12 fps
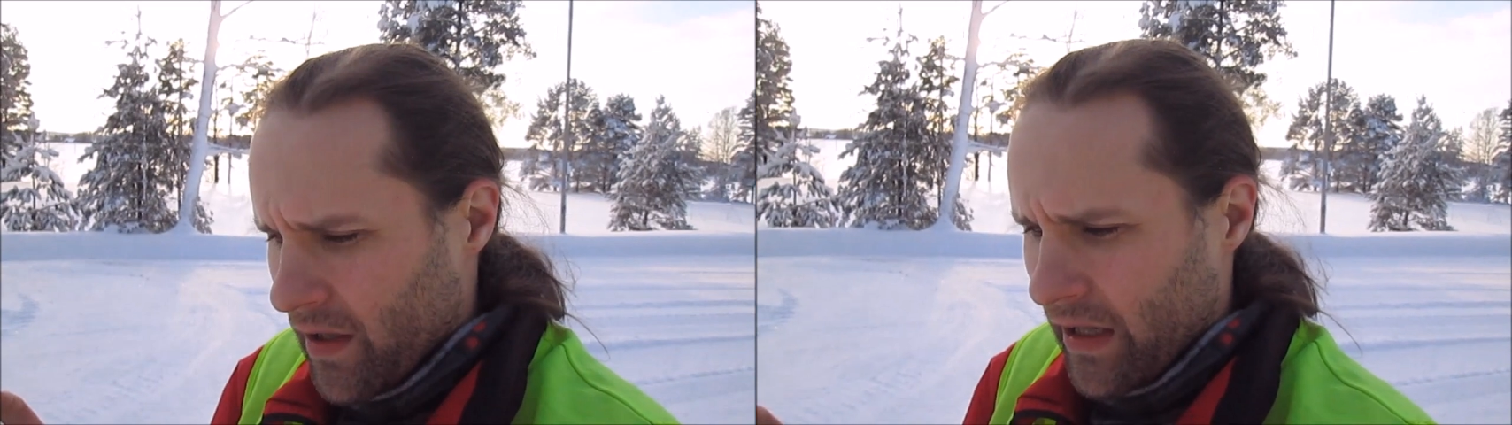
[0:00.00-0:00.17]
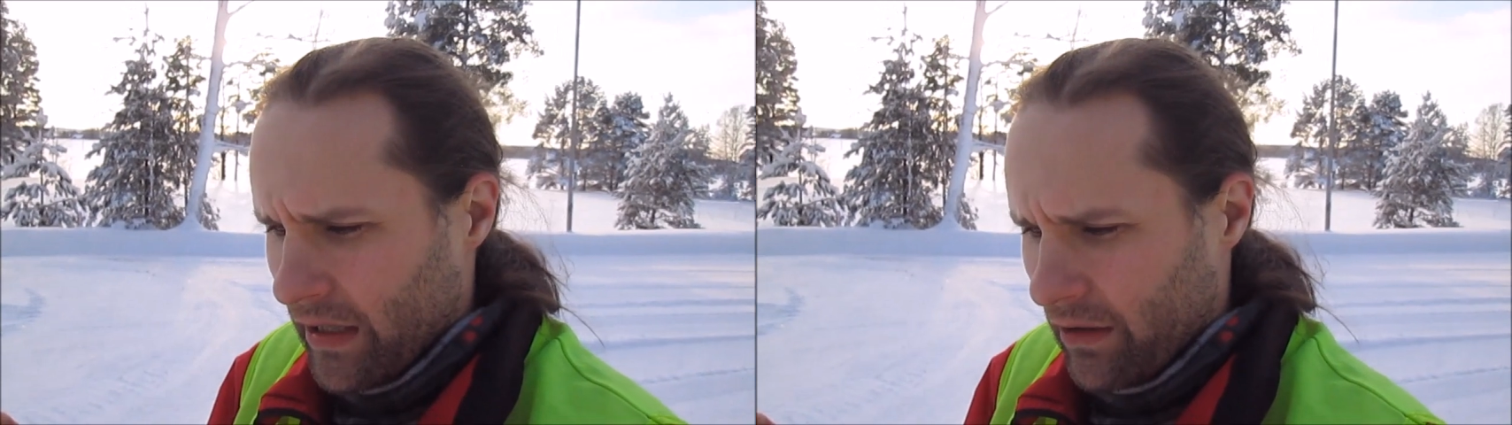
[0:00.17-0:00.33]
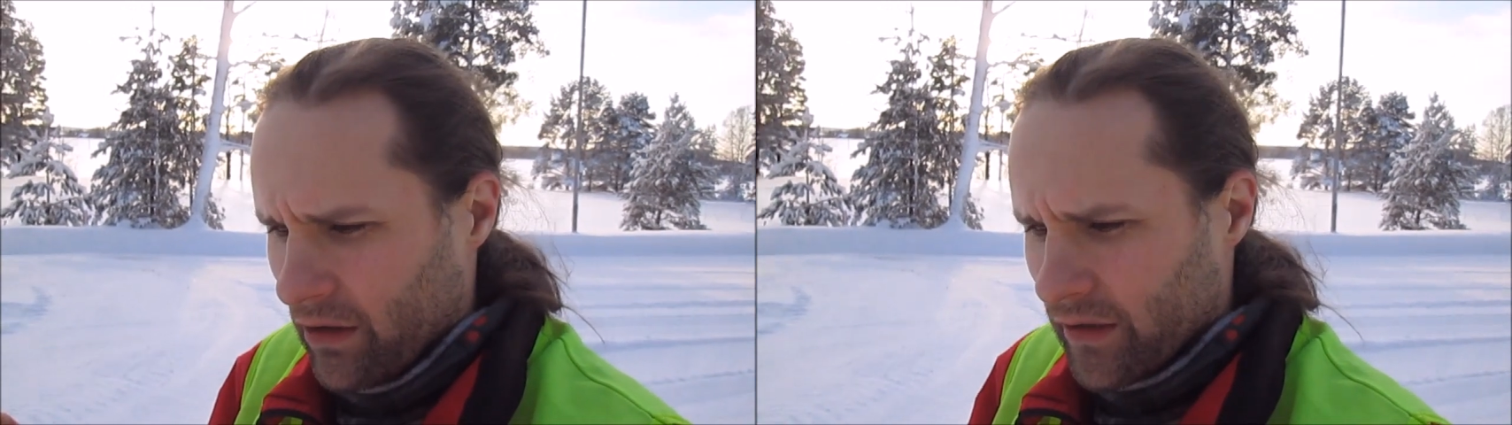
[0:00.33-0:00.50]

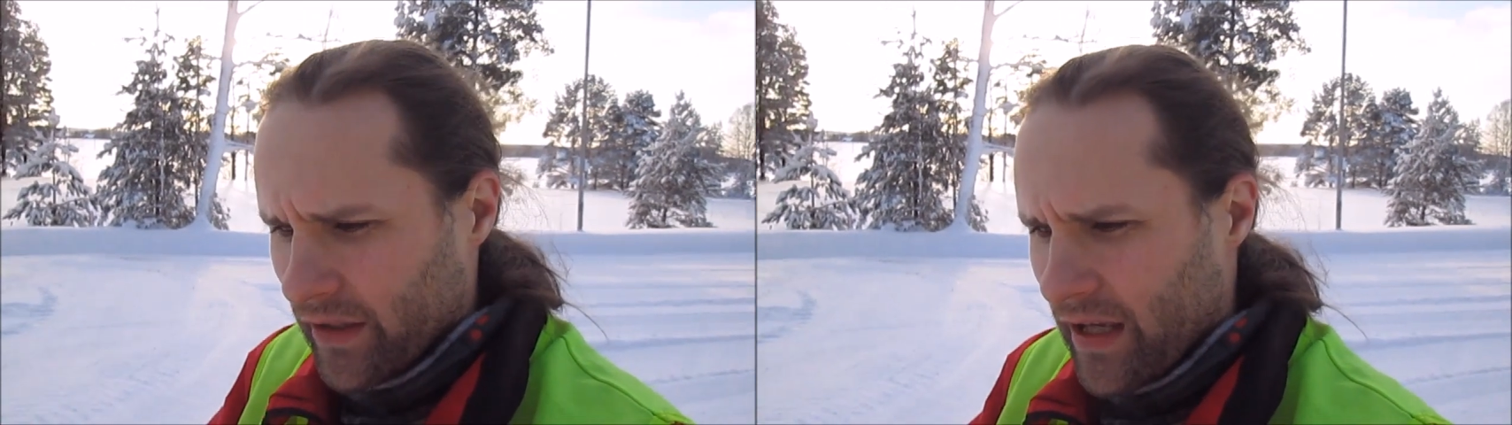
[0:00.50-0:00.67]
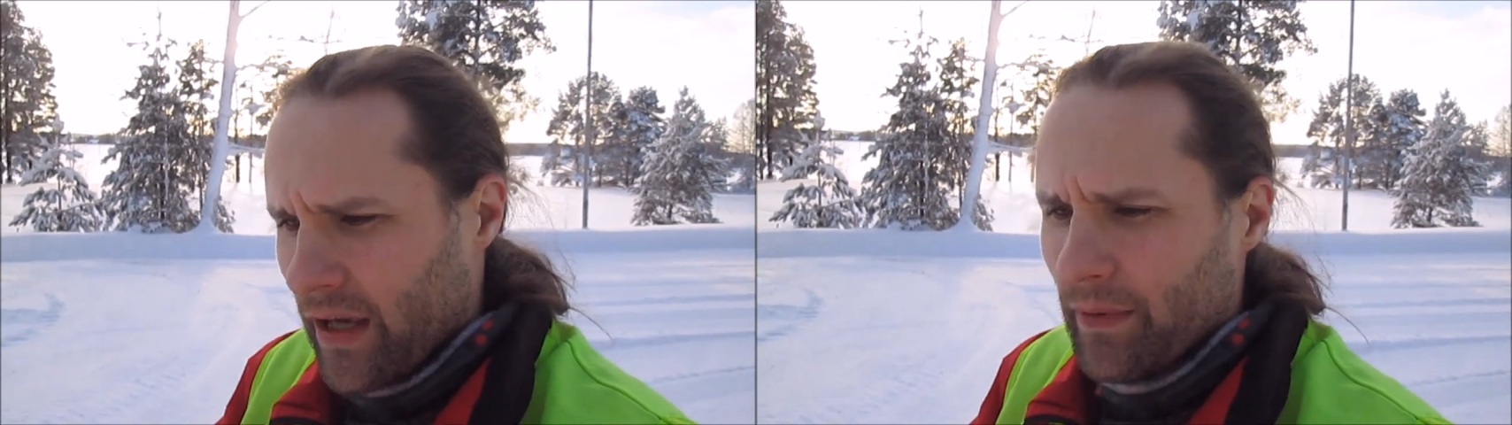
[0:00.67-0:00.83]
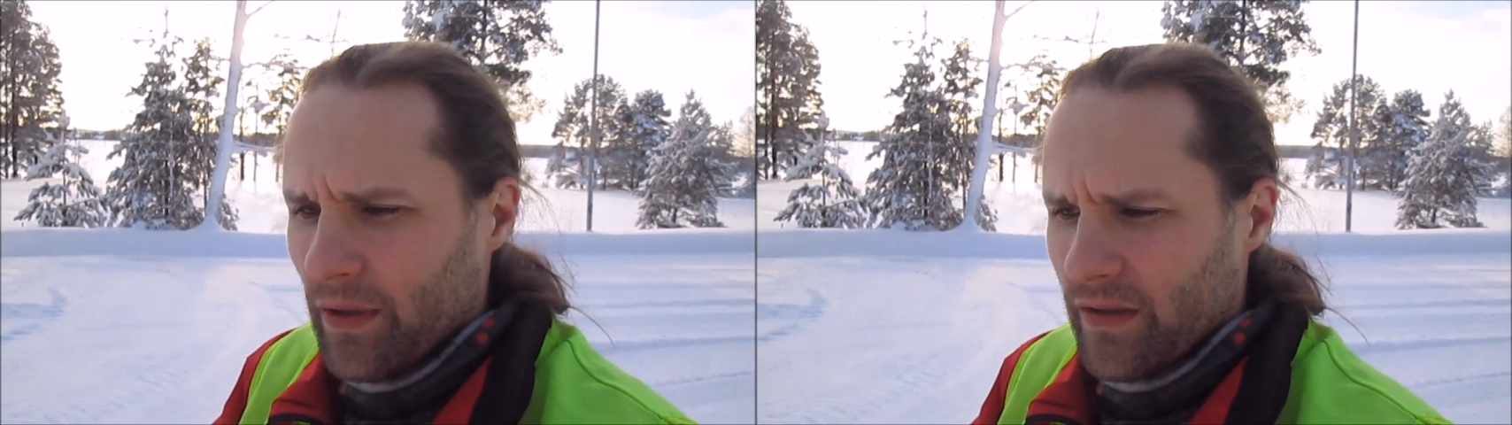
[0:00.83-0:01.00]
And all the
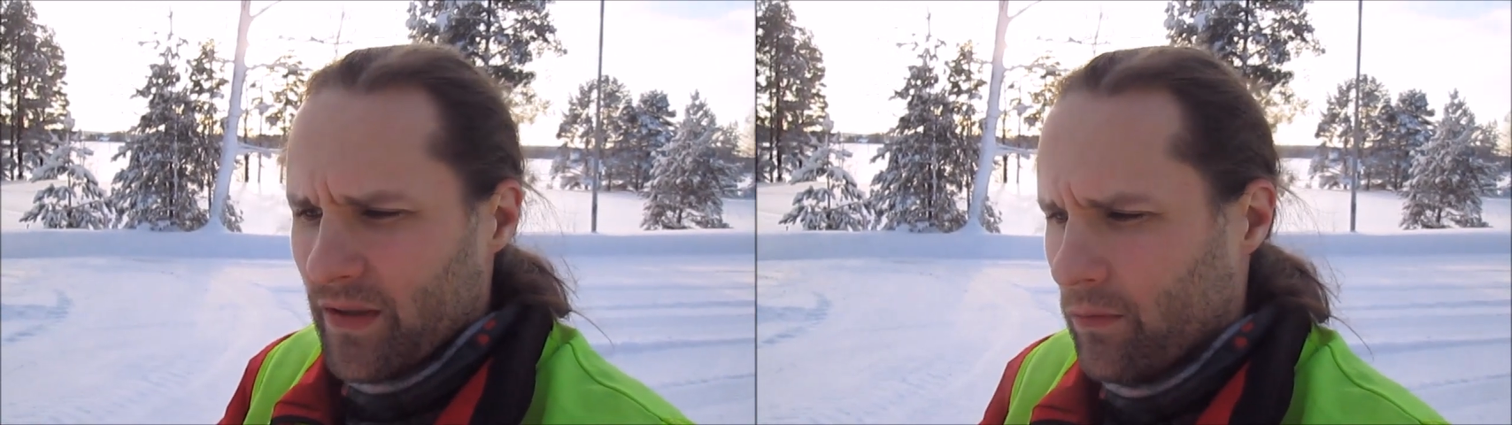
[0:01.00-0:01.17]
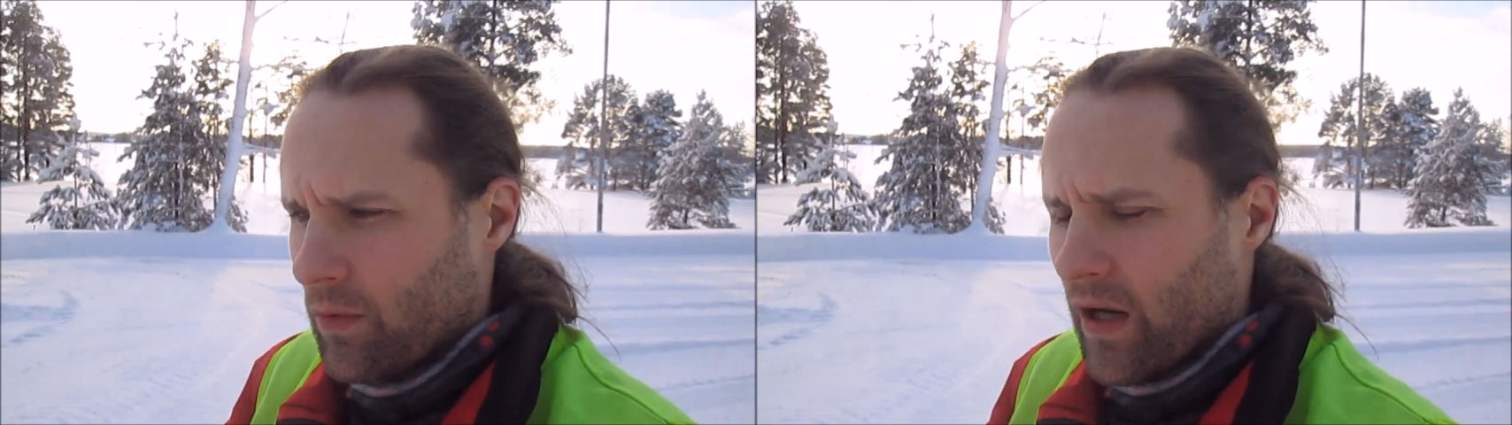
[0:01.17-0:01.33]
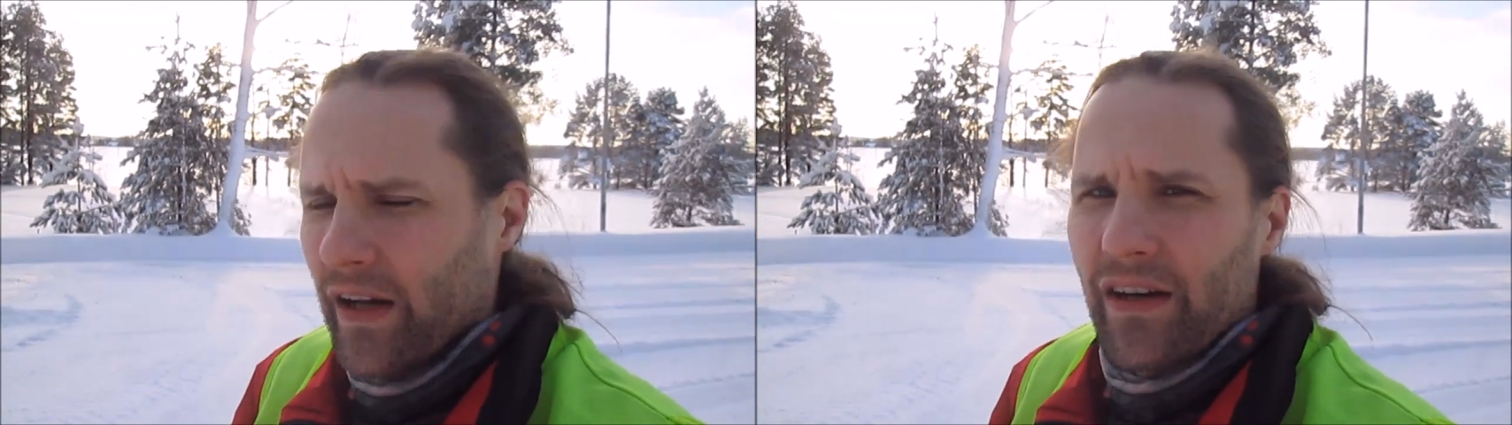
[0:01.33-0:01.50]
cables,
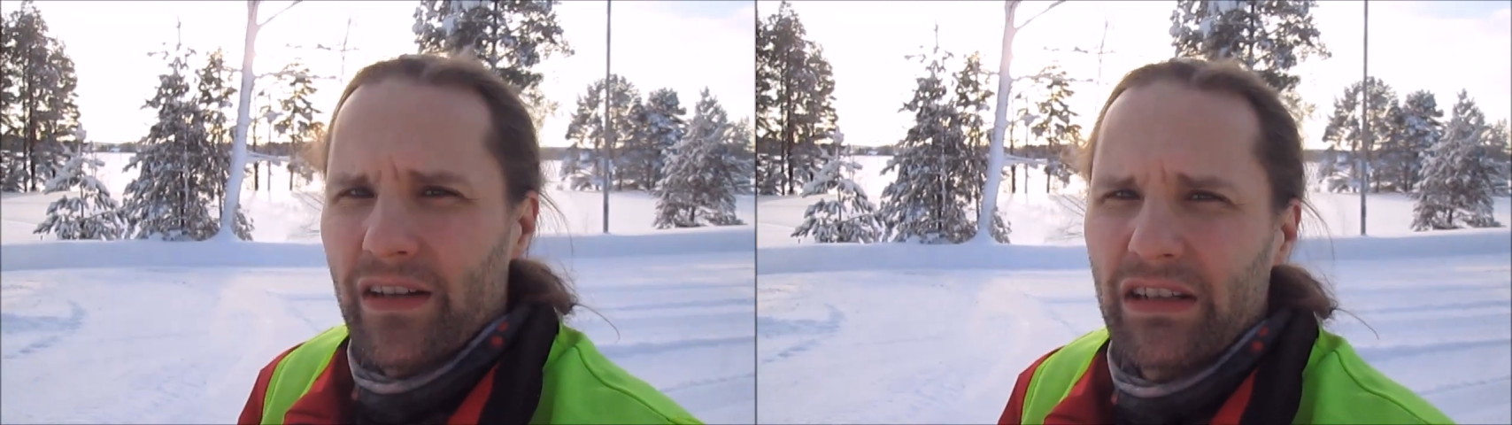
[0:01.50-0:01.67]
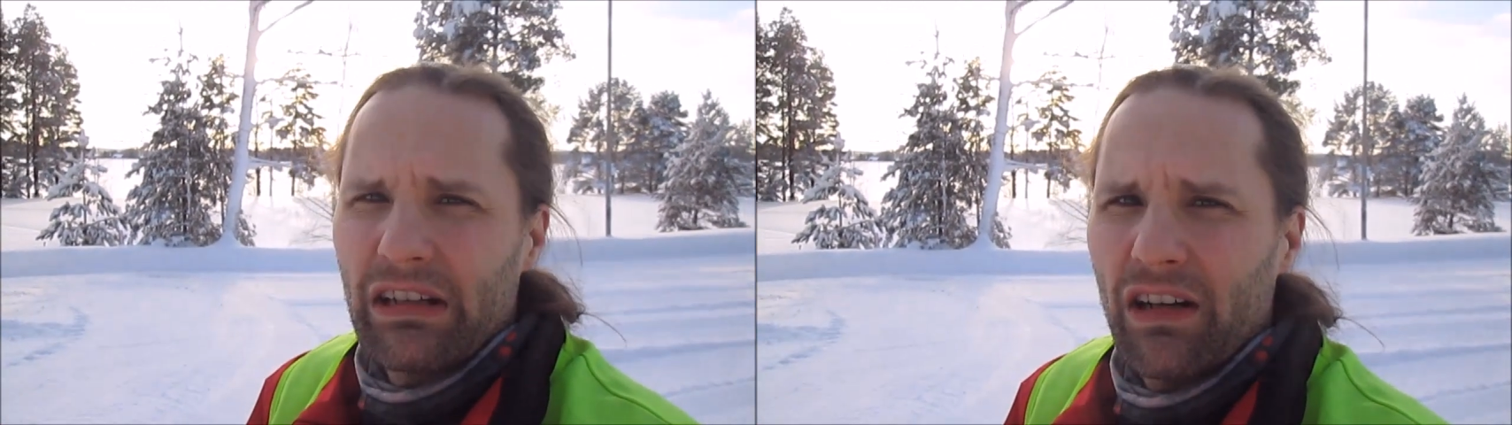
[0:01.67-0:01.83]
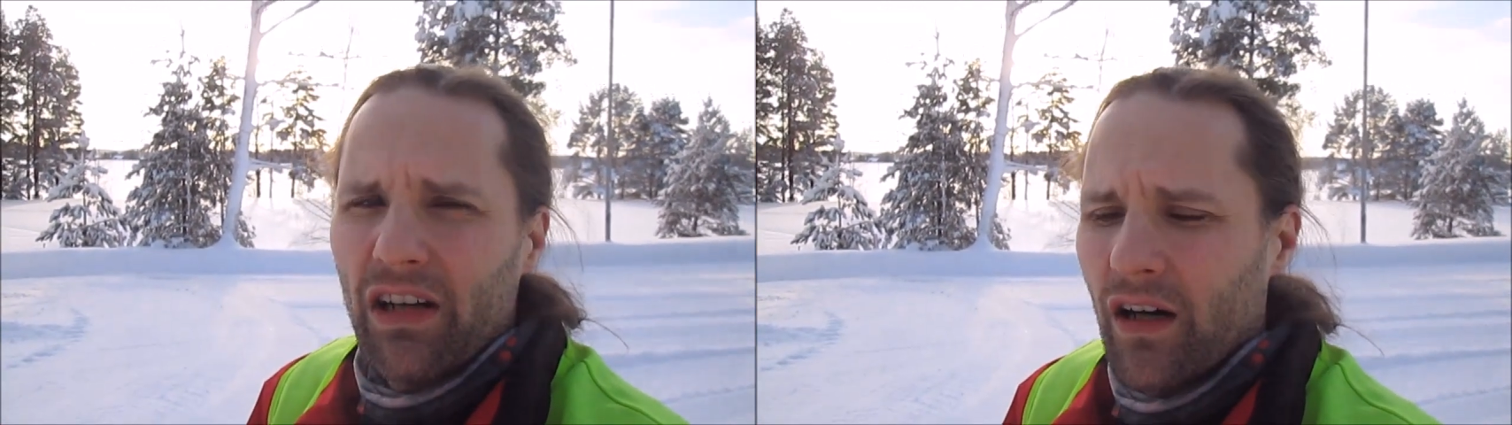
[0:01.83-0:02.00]

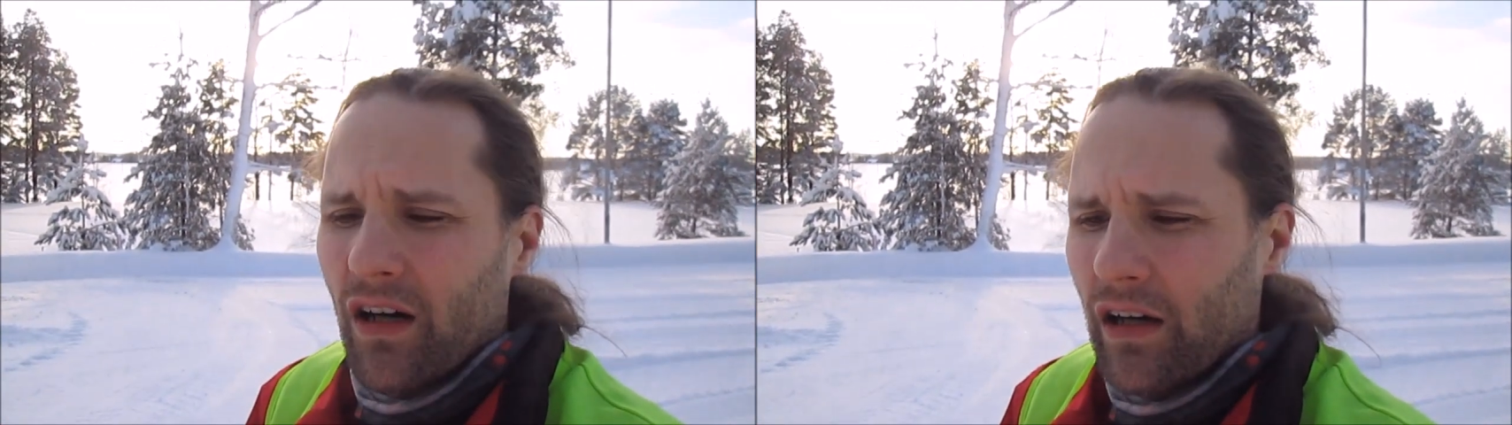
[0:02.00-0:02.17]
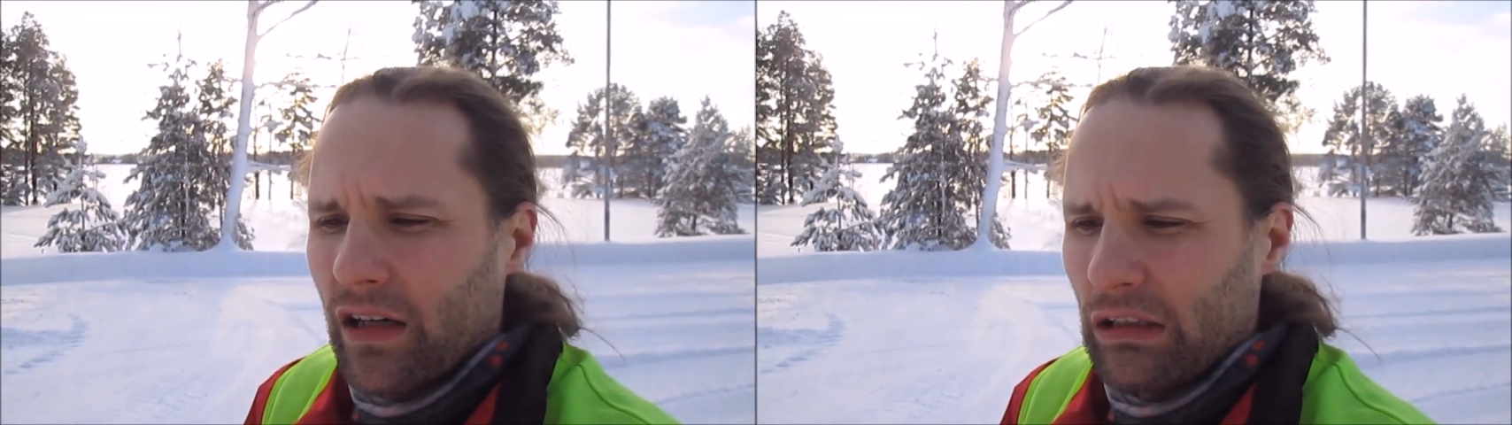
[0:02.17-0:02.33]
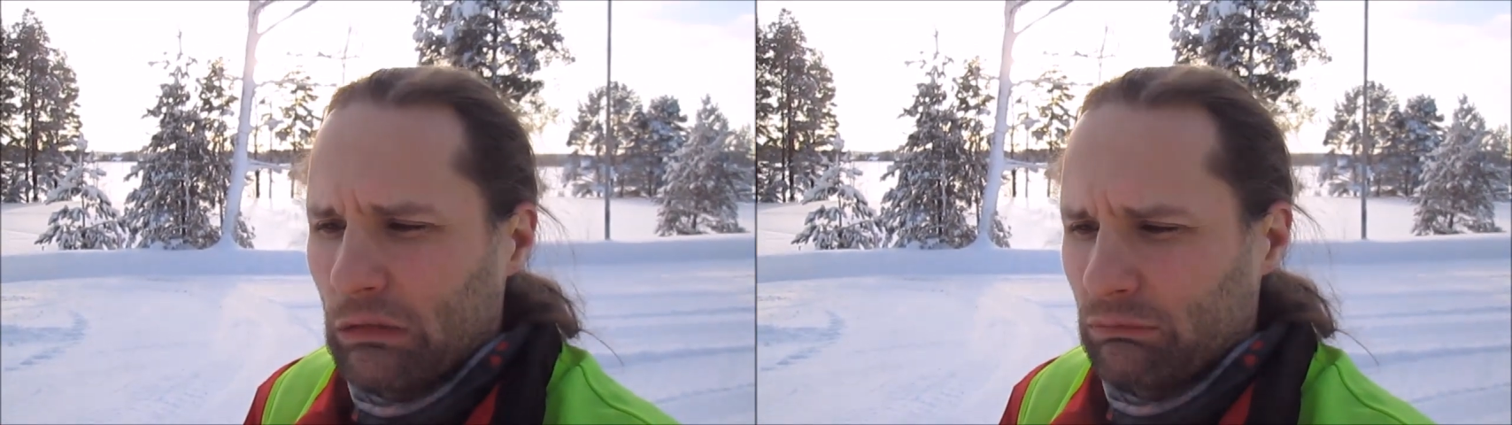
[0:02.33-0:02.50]
wires
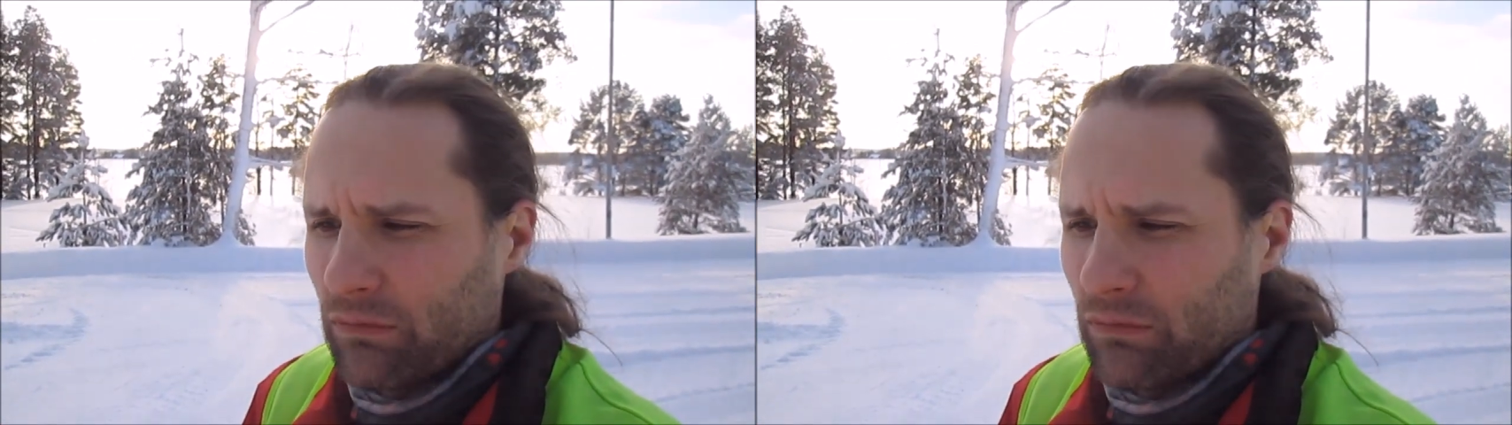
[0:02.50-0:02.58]
are